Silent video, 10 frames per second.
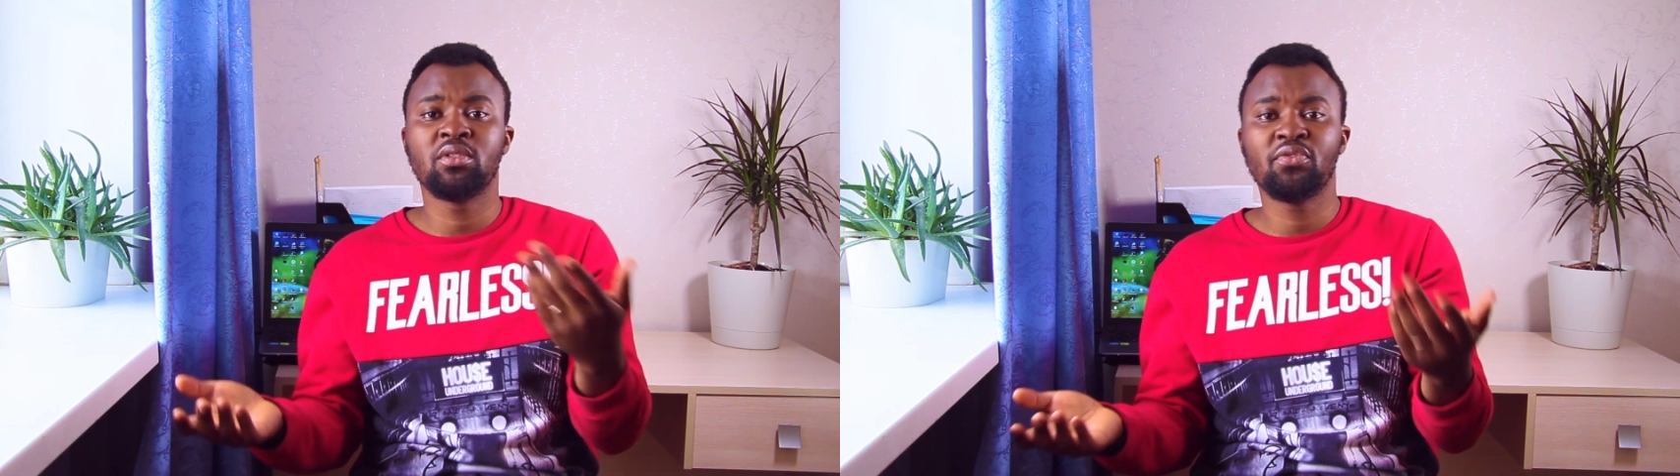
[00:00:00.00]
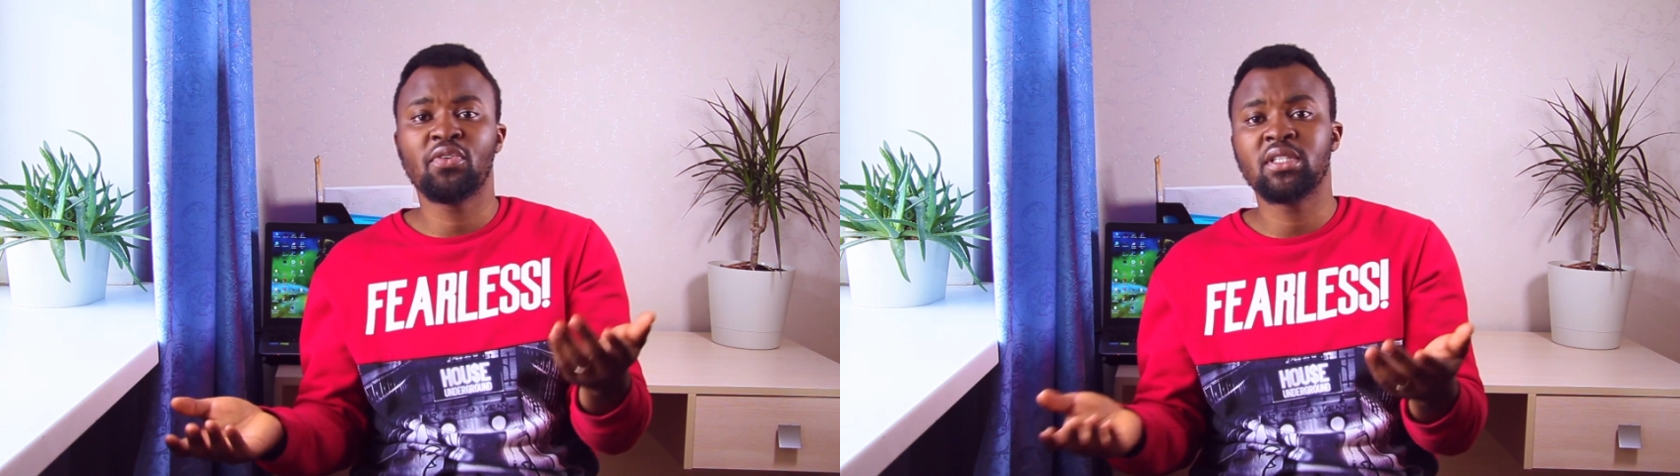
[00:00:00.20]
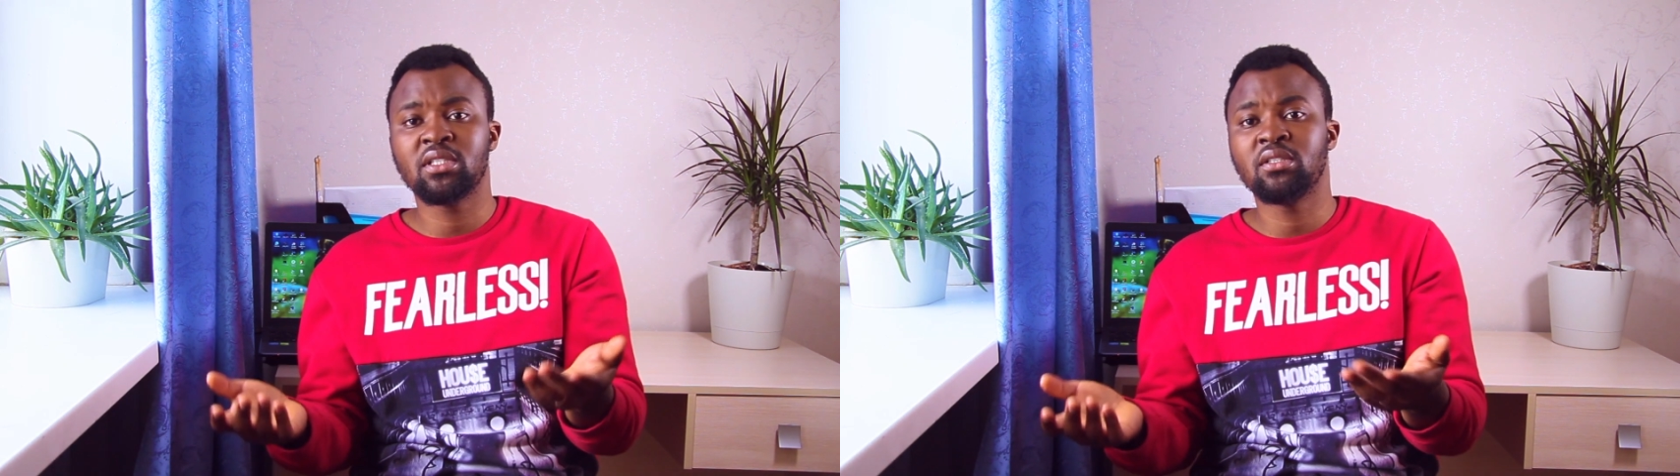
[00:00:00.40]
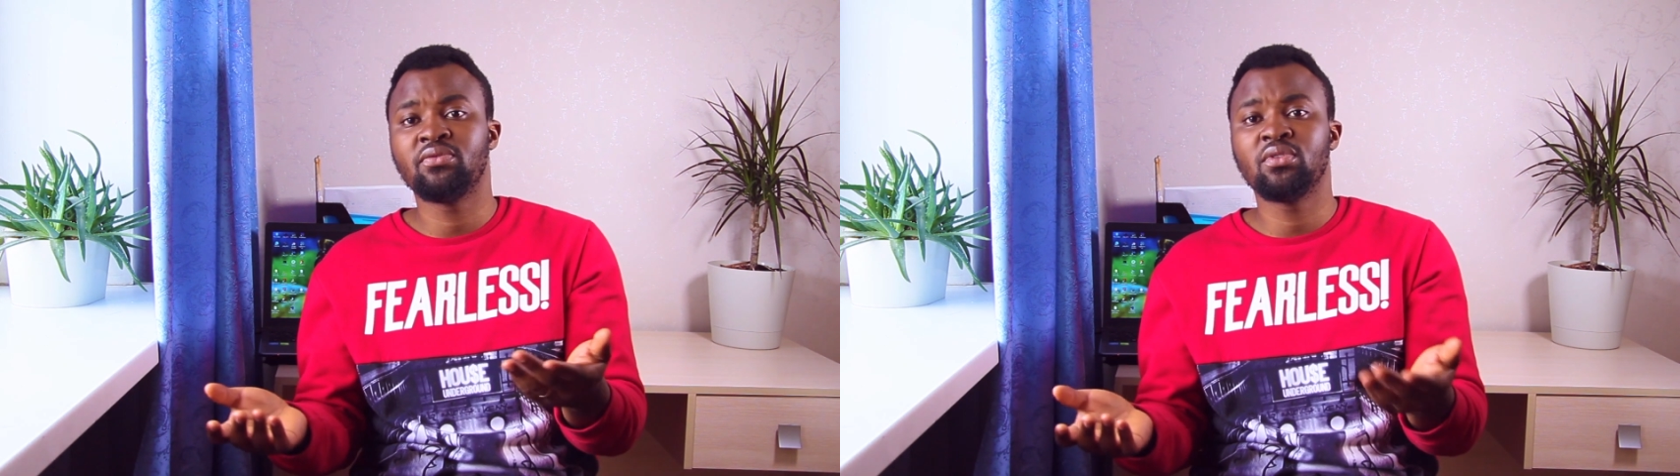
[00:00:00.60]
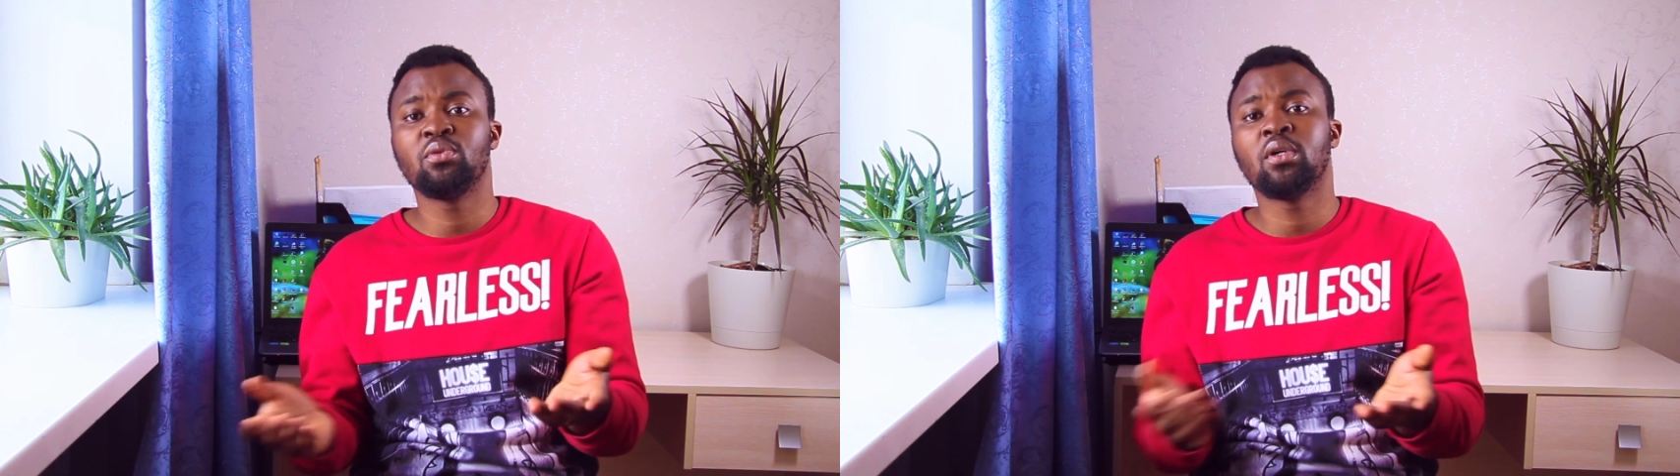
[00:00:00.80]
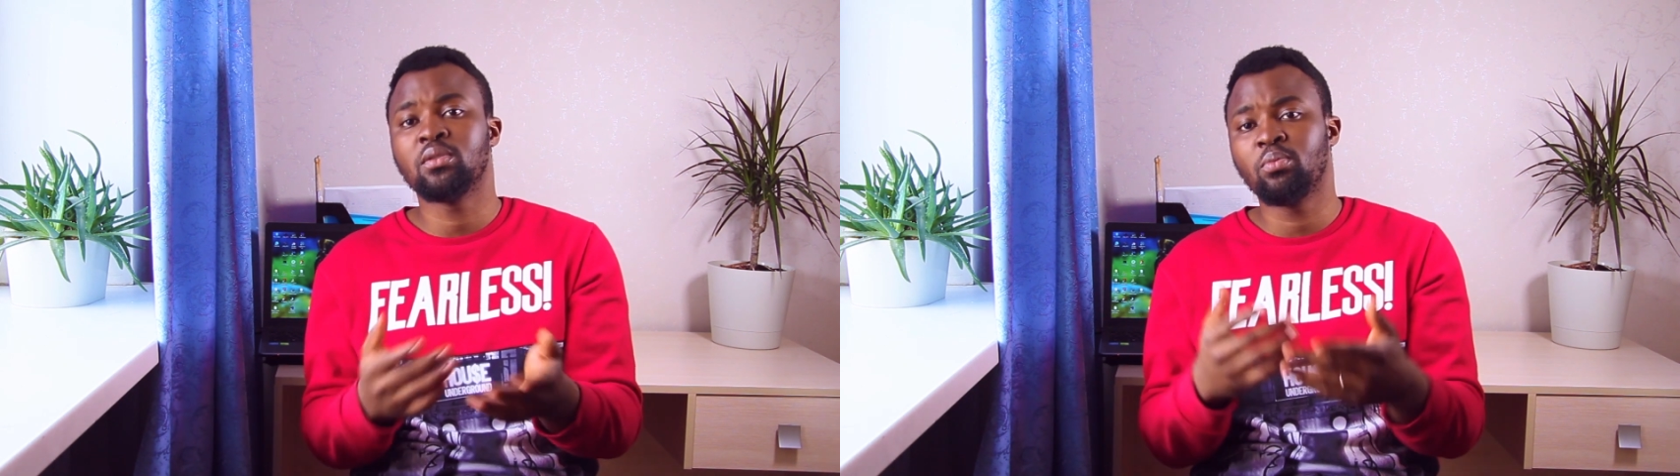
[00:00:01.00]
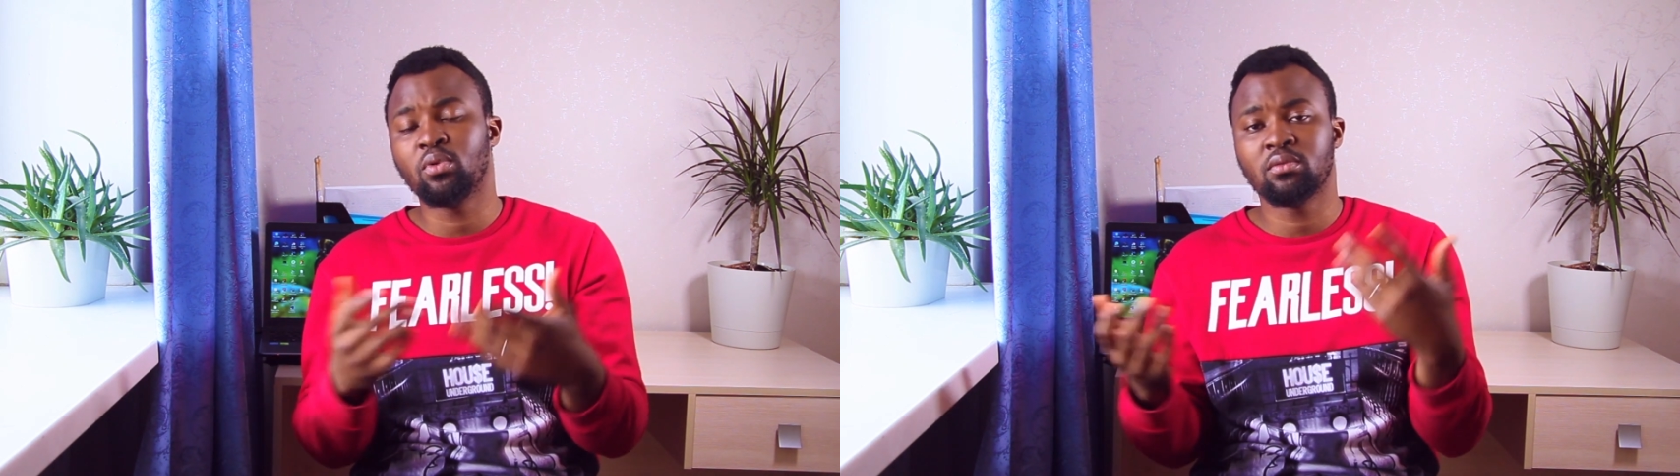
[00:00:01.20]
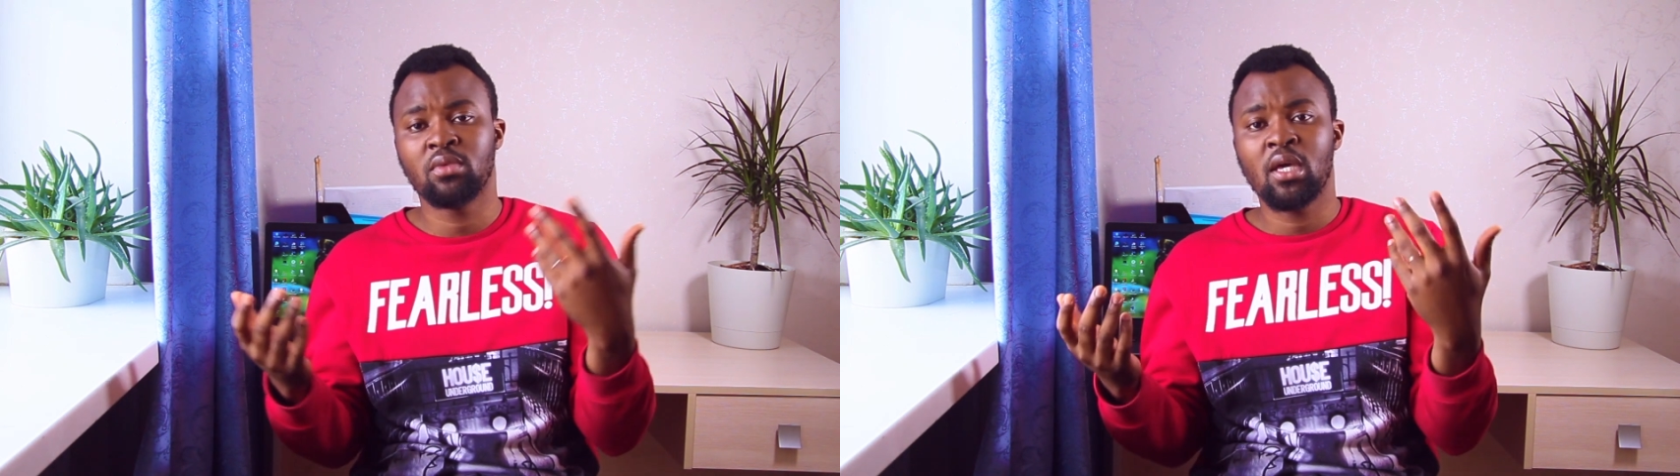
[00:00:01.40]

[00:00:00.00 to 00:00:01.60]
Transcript: different individuals, but